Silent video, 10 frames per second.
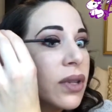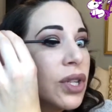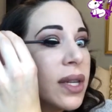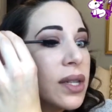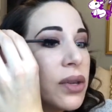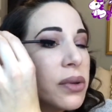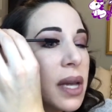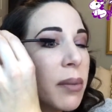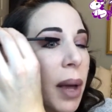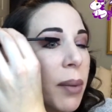
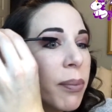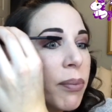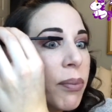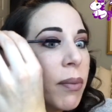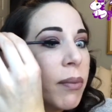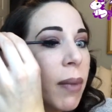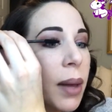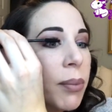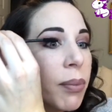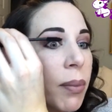using my
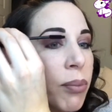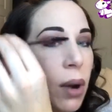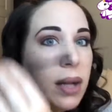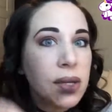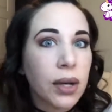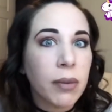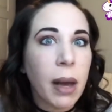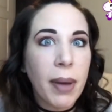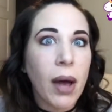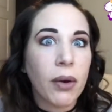bronzer,
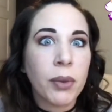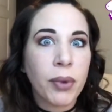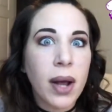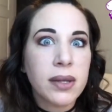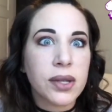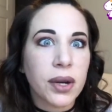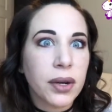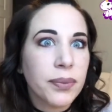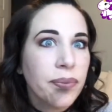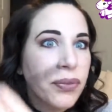my powder bronzer.